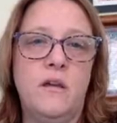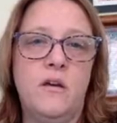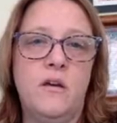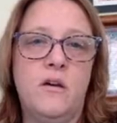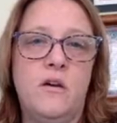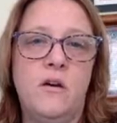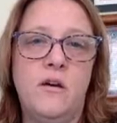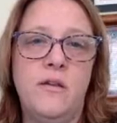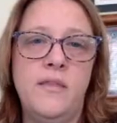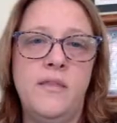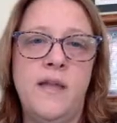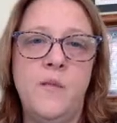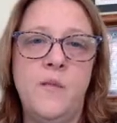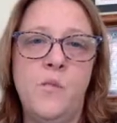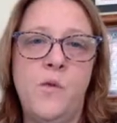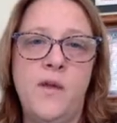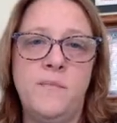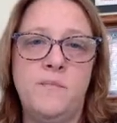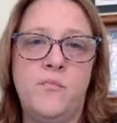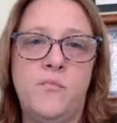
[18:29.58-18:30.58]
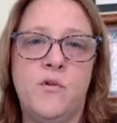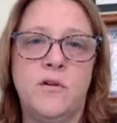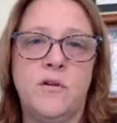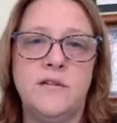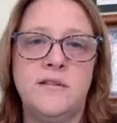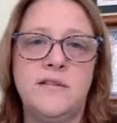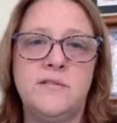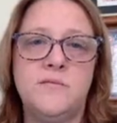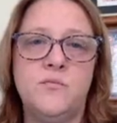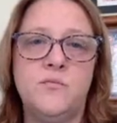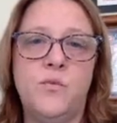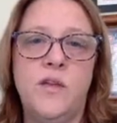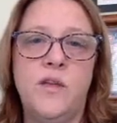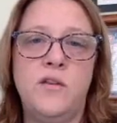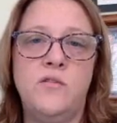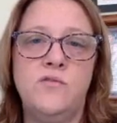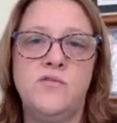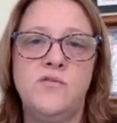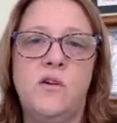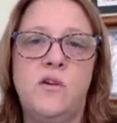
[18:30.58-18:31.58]
Online whiteboards. We
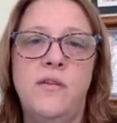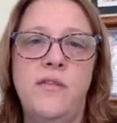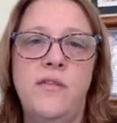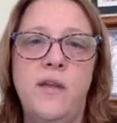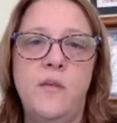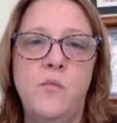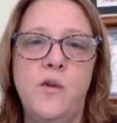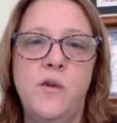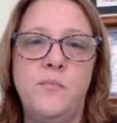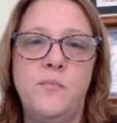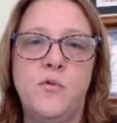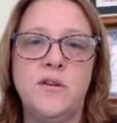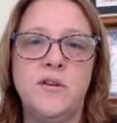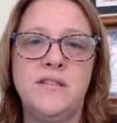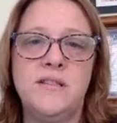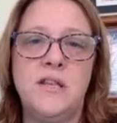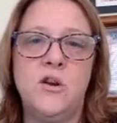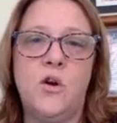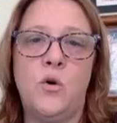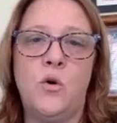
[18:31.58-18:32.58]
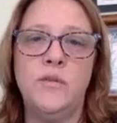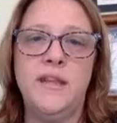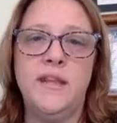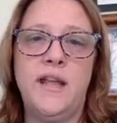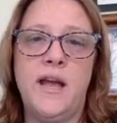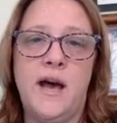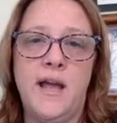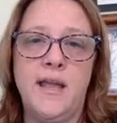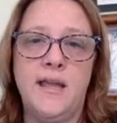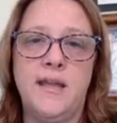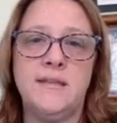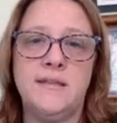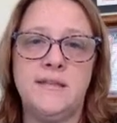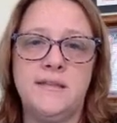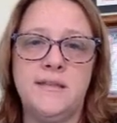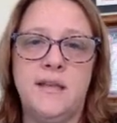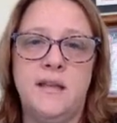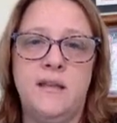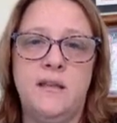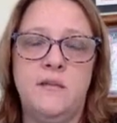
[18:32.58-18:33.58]
use online whiteboards that only I can
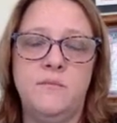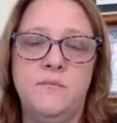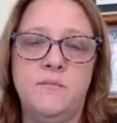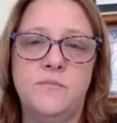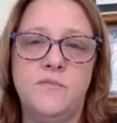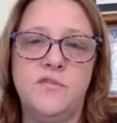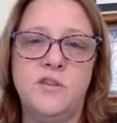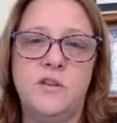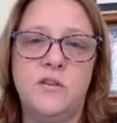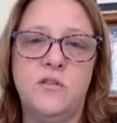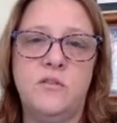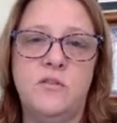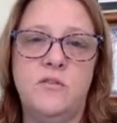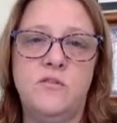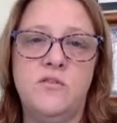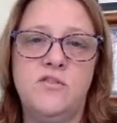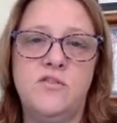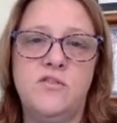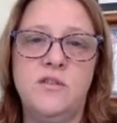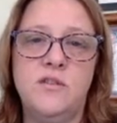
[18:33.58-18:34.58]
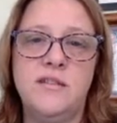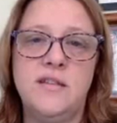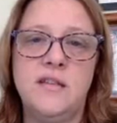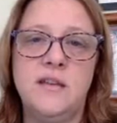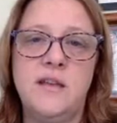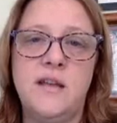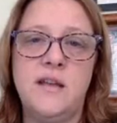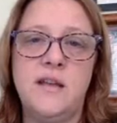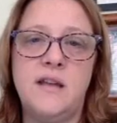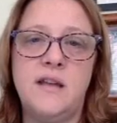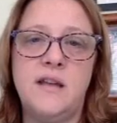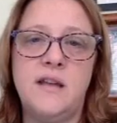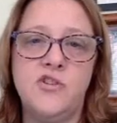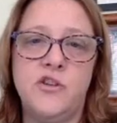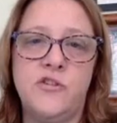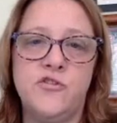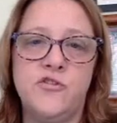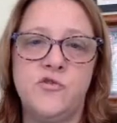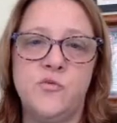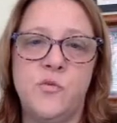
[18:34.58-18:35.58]
see. So students cannot
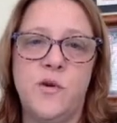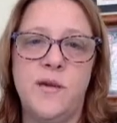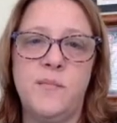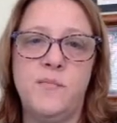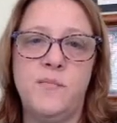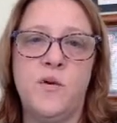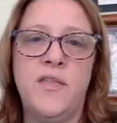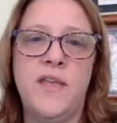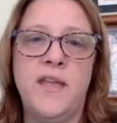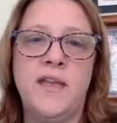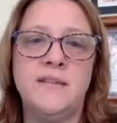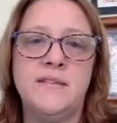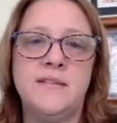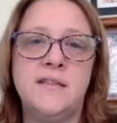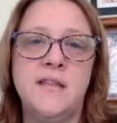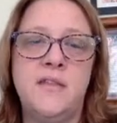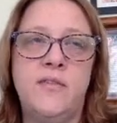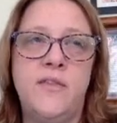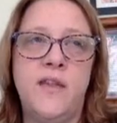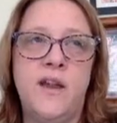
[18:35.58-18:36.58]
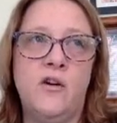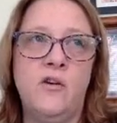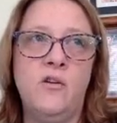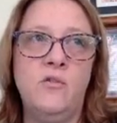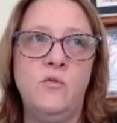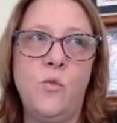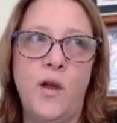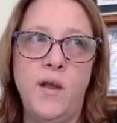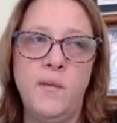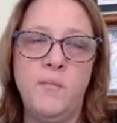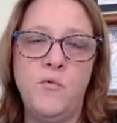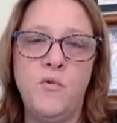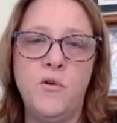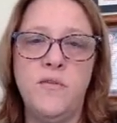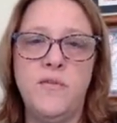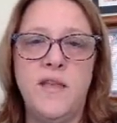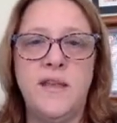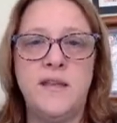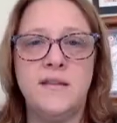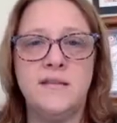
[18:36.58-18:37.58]
see each other's whiteboard. They can see their own
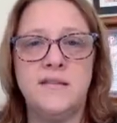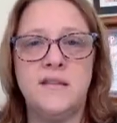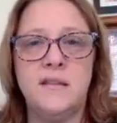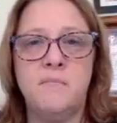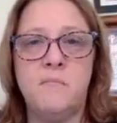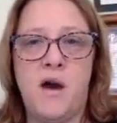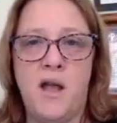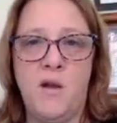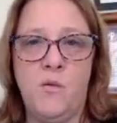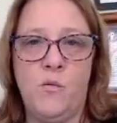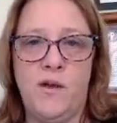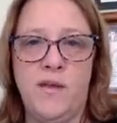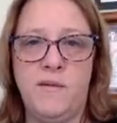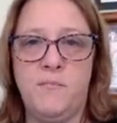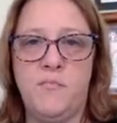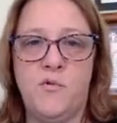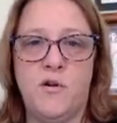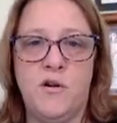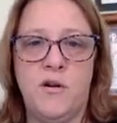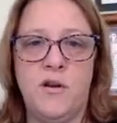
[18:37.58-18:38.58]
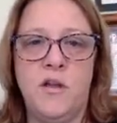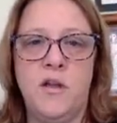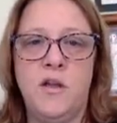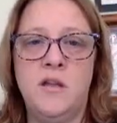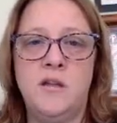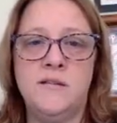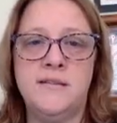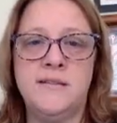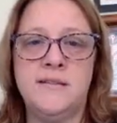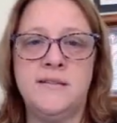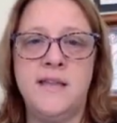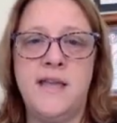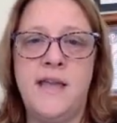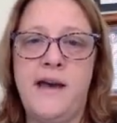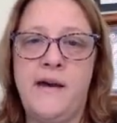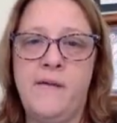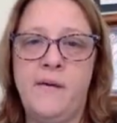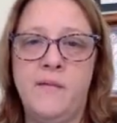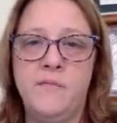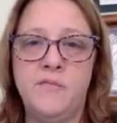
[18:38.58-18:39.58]
whiteboard. They can see my whiteboard to
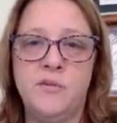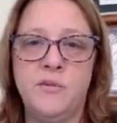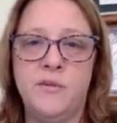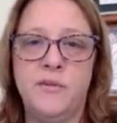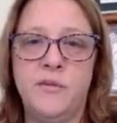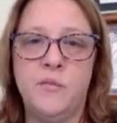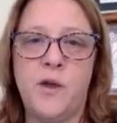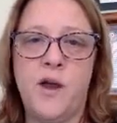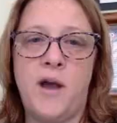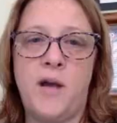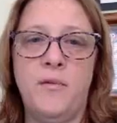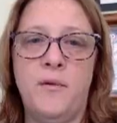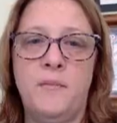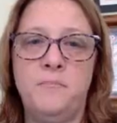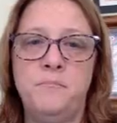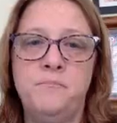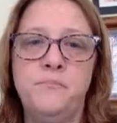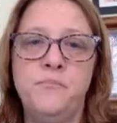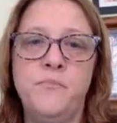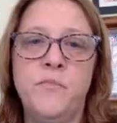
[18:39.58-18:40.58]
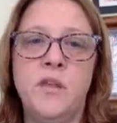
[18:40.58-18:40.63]
see how I'm doing the problem.